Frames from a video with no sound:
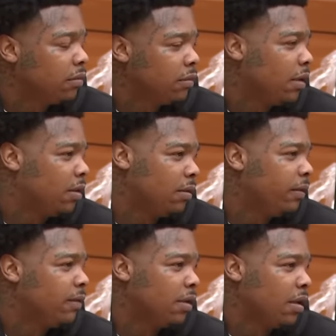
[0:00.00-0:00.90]
That don't
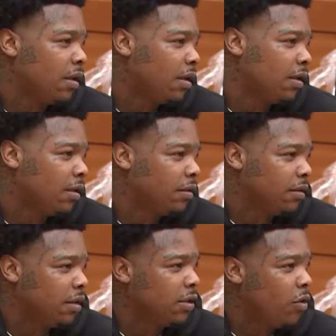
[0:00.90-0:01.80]
even sound like
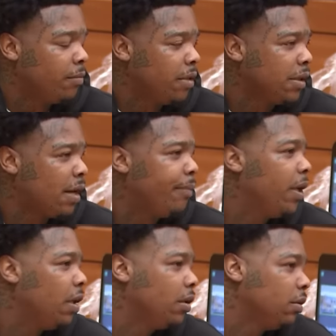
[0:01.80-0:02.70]
that. It's not
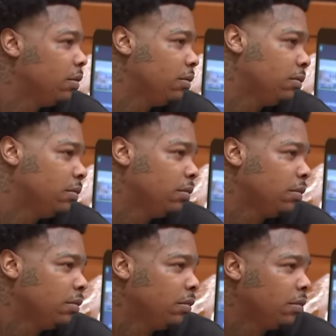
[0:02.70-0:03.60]
appealing
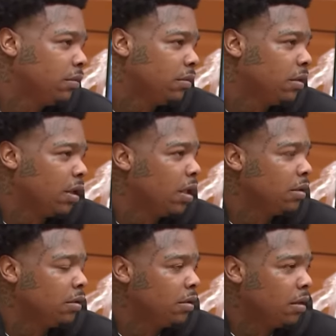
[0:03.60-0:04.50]
to the
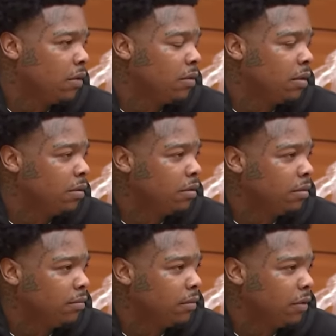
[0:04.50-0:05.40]
industry. That wasn't
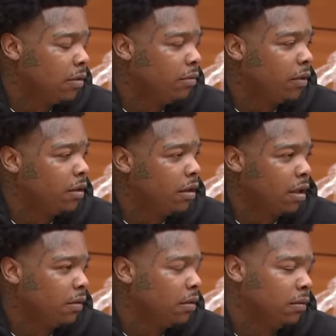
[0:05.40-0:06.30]
Young Brother
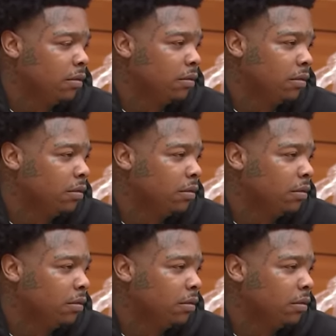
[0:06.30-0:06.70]
Life. That wasn't.